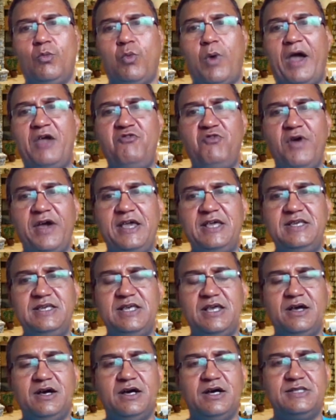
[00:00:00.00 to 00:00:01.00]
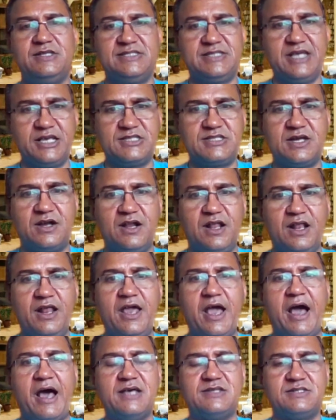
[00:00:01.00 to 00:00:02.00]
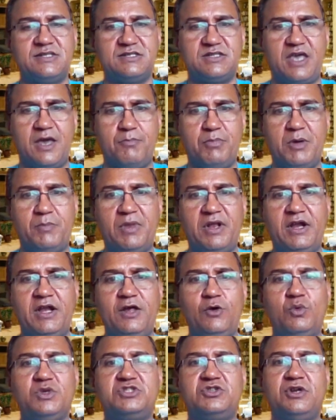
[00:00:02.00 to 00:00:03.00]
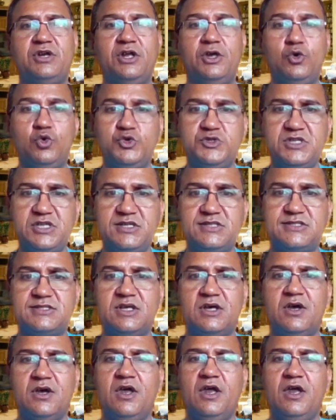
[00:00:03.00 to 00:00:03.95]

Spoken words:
Wi-Fi 6 certainly has this capability which reduces